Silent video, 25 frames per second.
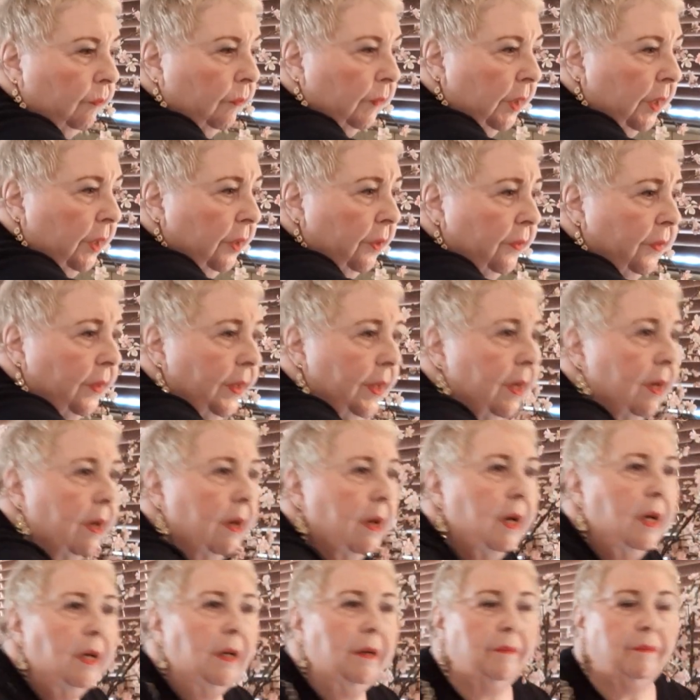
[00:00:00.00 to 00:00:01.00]
here they
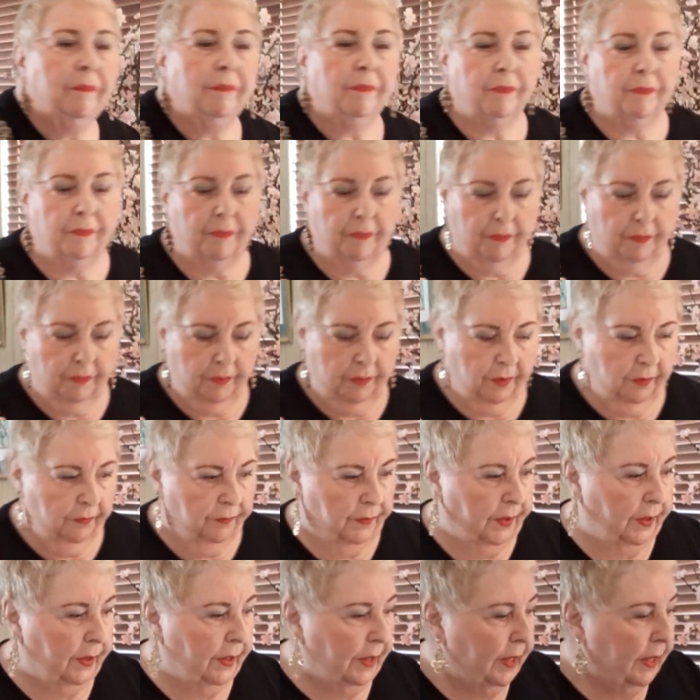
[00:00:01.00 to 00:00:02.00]
are. They're
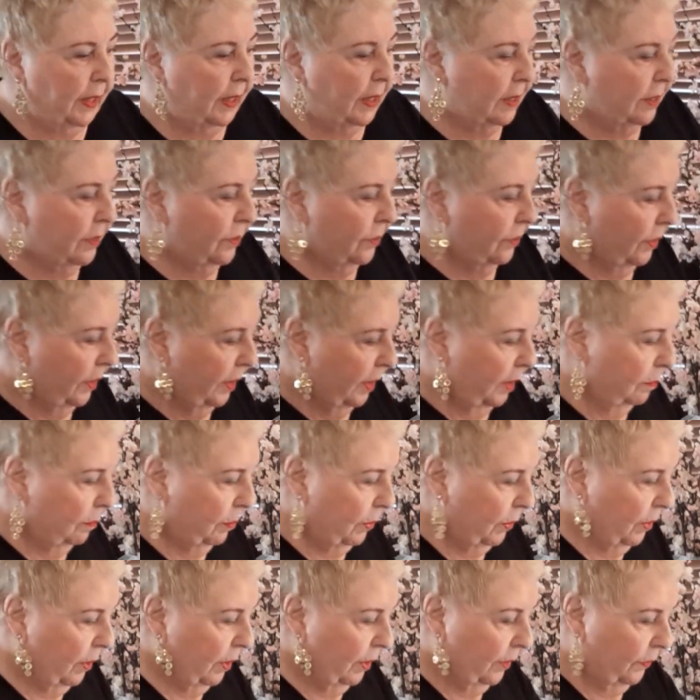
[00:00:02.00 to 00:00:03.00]
very nice looking
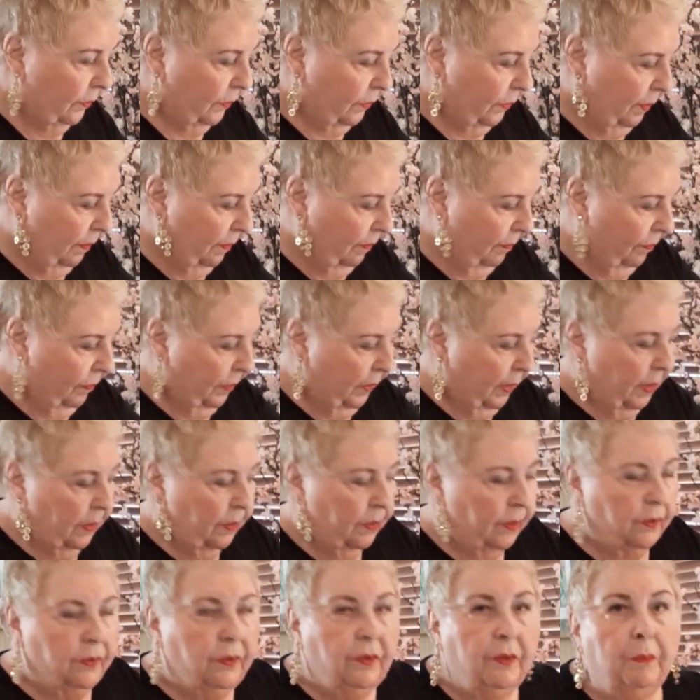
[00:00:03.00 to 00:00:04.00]
books.
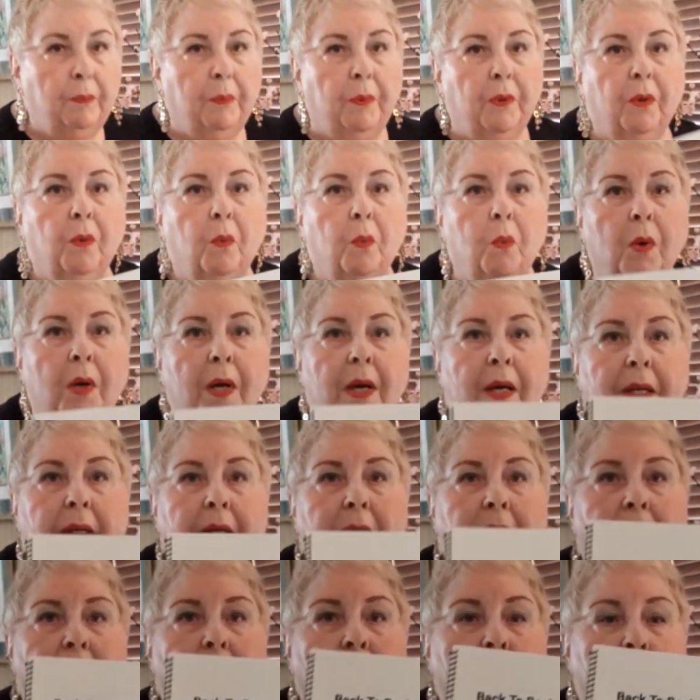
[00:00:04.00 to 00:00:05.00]
This is book 1.